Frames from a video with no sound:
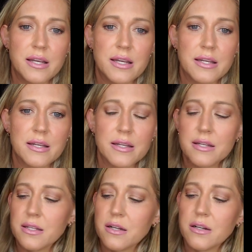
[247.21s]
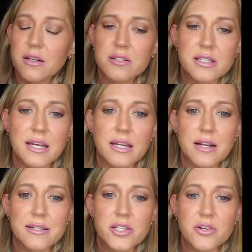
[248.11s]
and oh, it's got a
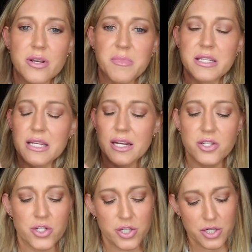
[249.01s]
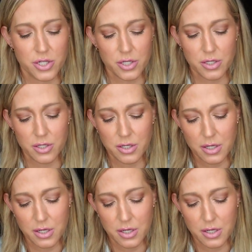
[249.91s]
nice creamy texture,